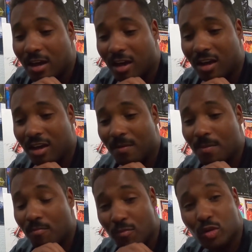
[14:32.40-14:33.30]
uh,
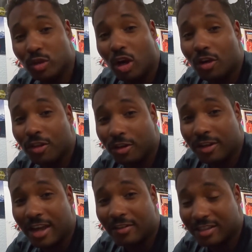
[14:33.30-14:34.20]
mute all the other
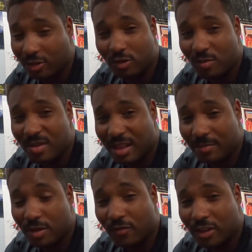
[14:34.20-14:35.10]
accounts. It's only gonna be
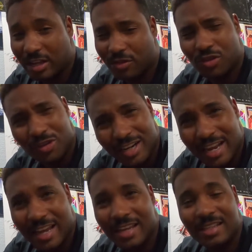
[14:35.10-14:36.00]
like muted for like 30
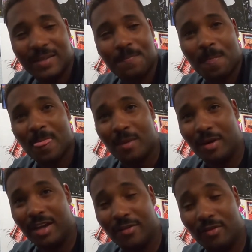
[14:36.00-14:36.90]
days,
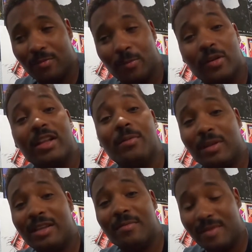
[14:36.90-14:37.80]
but it will really,
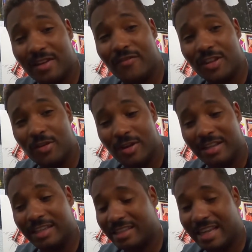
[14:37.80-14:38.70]
really benefit you.
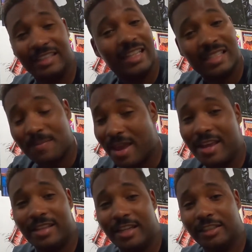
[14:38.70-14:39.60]
And just like just
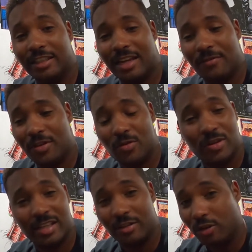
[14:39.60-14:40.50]
pay attention. Like when you
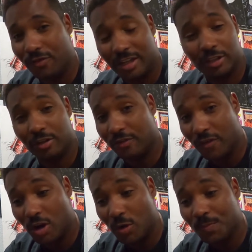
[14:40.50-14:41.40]
get the notification on your
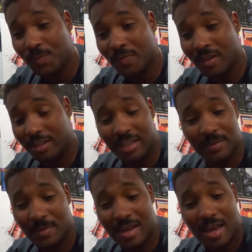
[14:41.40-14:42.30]
phone, just